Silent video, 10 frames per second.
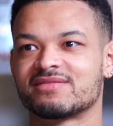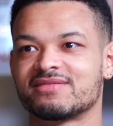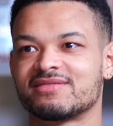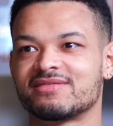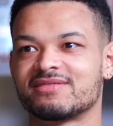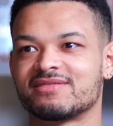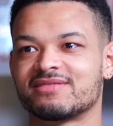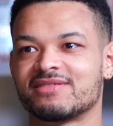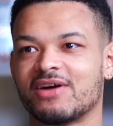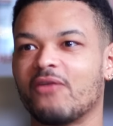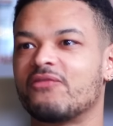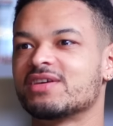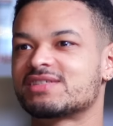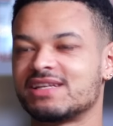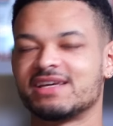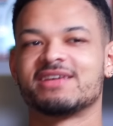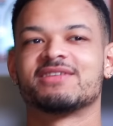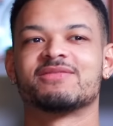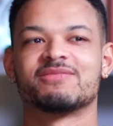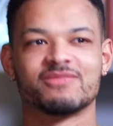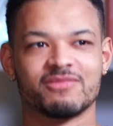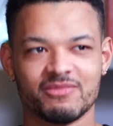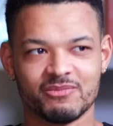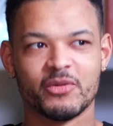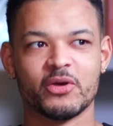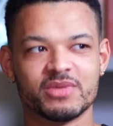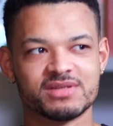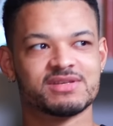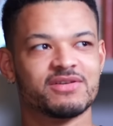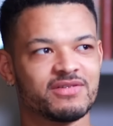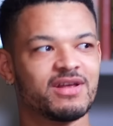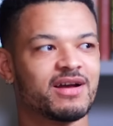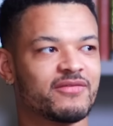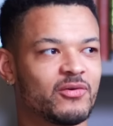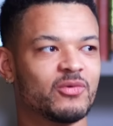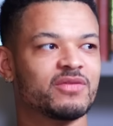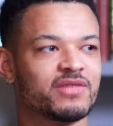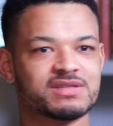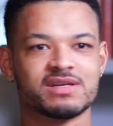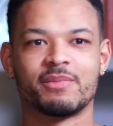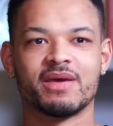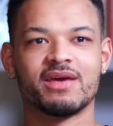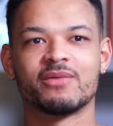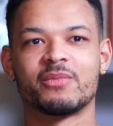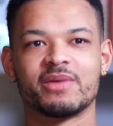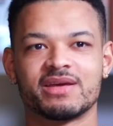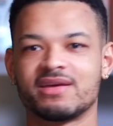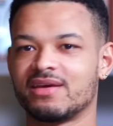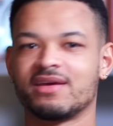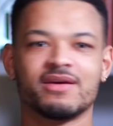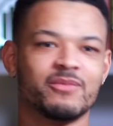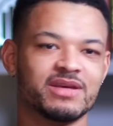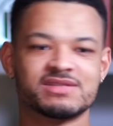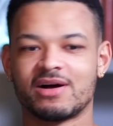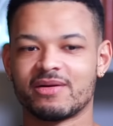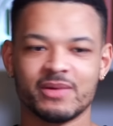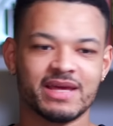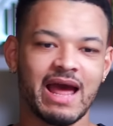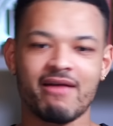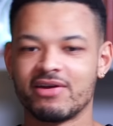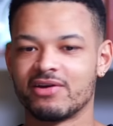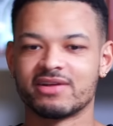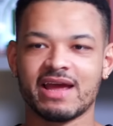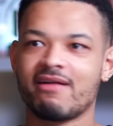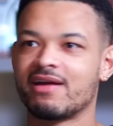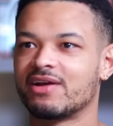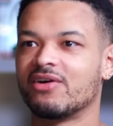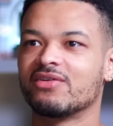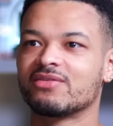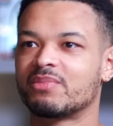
Mm obviously moments of luck for all of us appear when we we start we carry on carrying on,